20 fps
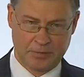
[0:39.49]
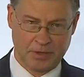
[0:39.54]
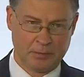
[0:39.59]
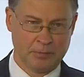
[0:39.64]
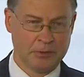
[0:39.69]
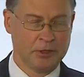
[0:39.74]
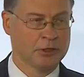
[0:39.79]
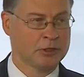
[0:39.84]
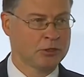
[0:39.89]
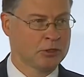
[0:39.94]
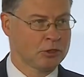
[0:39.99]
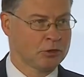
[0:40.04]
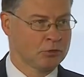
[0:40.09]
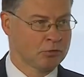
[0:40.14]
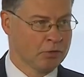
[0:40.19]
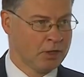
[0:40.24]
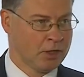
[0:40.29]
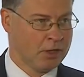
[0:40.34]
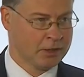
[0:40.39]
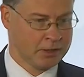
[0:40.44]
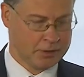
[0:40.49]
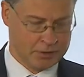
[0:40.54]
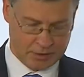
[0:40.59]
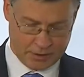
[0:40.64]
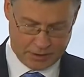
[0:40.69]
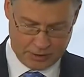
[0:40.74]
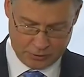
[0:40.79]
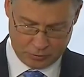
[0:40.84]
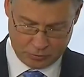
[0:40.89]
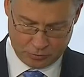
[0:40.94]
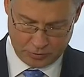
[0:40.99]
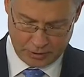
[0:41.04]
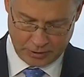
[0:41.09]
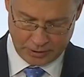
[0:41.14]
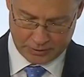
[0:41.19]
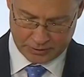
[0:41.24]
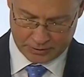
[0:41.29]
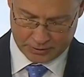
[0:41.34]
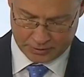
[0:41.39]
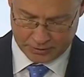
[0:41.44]
ability to act and to
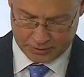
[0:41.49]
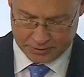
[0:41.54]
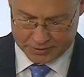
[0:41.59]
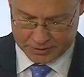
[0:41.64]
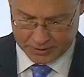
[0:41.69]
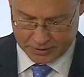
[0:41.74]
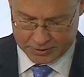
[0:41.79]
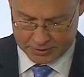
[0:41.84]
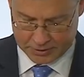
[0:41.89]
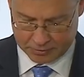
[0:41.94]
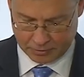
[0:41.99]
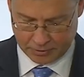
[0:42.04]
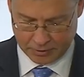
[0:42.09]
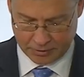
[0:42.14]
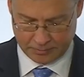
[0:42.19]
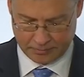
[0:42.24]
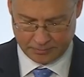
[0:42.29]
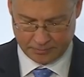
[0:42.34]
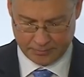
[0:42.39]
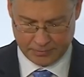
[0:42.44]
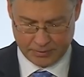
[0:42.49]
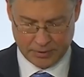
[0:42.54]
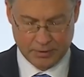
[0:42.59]
act uh, decisively.